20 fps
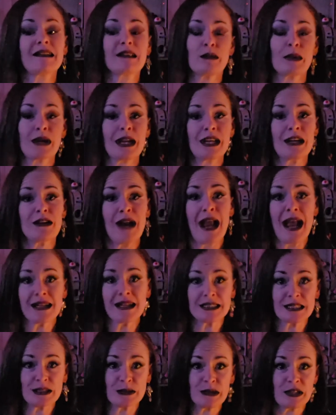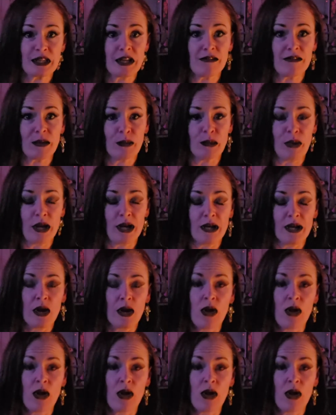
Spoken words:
that were interacting with everyone.